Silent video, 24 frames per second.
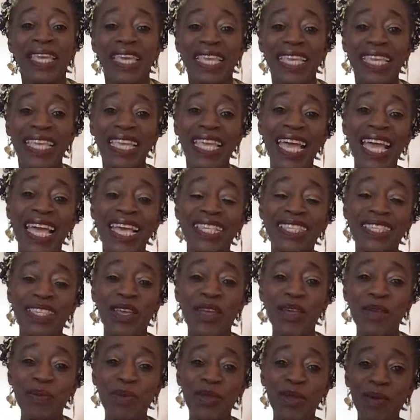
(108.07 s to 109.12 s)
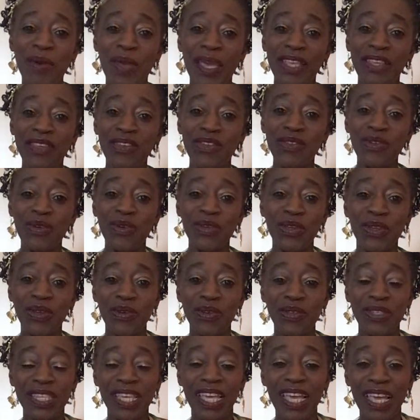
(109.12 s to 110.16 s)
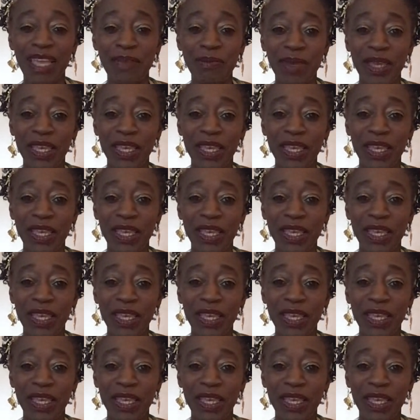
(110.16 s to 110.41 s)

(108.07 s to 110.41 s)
Yes, I hope you enjoy your time